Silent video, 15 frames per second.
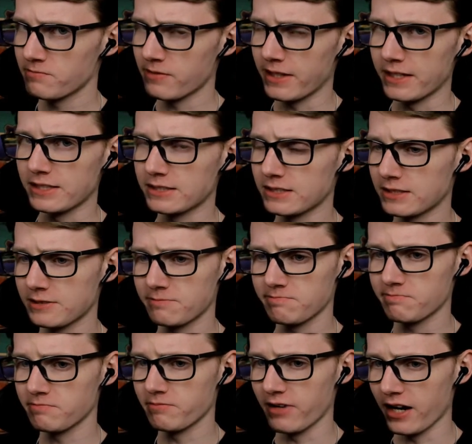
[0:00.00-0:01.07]
he's
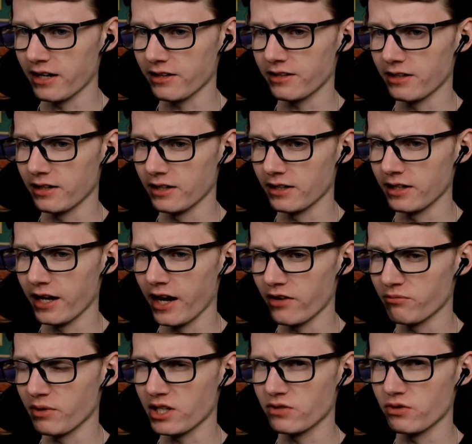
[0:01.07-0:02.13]
not going to have
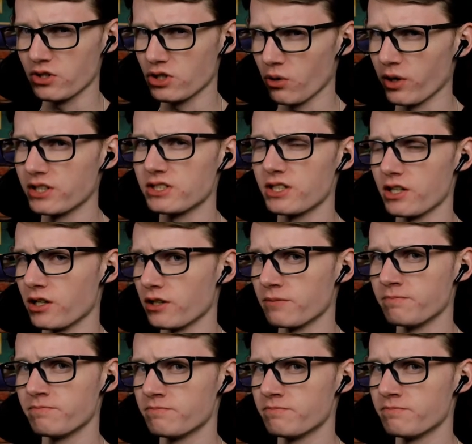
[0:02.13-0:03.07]
much of a choice here,